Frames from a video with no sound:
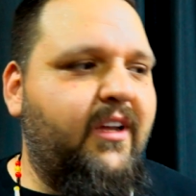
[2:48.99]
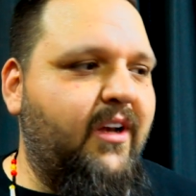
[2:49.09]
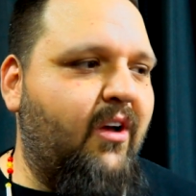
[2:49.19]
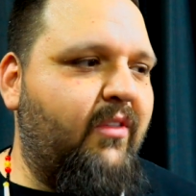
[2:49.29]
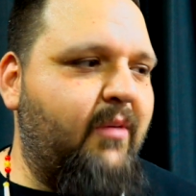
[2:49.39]

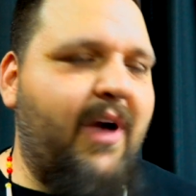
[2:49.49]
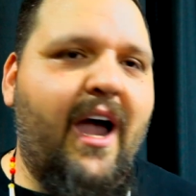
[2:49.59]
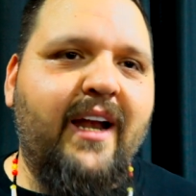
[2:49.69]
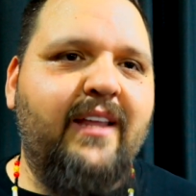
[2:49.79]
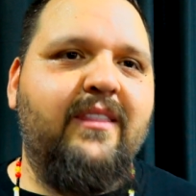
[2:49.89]
You know, them
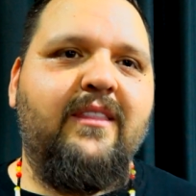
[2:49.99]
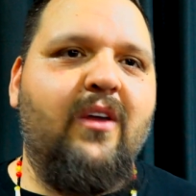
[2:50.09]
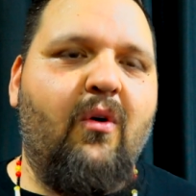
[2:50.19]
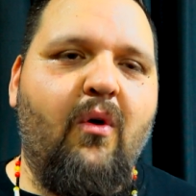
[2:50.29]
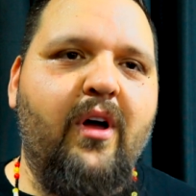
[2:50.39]
hiding
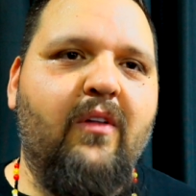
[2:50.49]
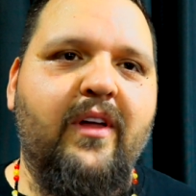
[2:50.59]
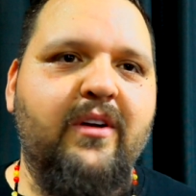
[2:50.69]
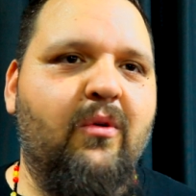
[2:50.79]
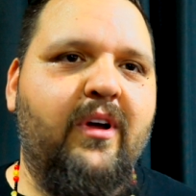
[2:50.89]
the oil
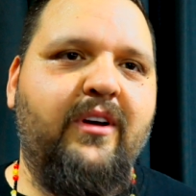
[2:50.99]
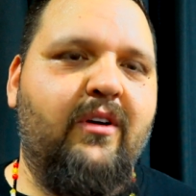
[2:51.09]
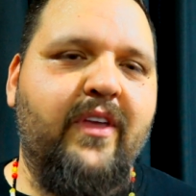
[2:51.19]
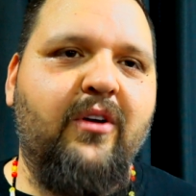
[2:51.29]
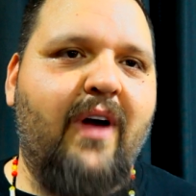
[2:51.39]
under, you
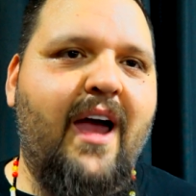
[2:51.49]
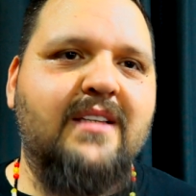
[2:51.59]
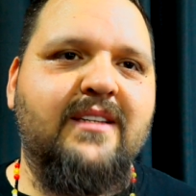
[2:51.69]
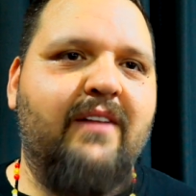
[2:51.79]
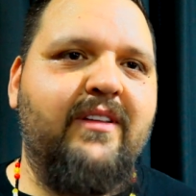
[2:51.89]
know, the
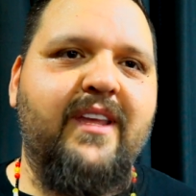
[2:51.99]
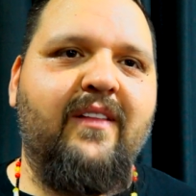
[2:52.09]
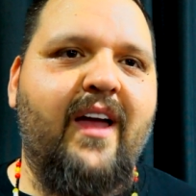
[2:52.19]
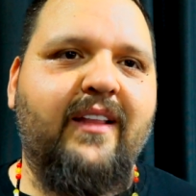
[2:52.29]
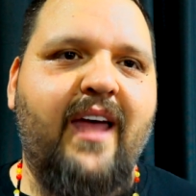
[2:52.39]
grass and
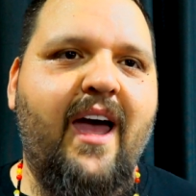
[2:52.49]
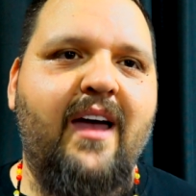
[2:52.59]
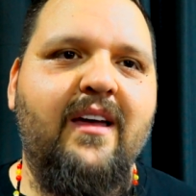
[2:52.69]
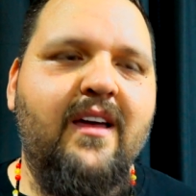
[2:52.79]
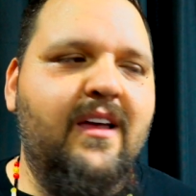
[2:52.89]
everything like that.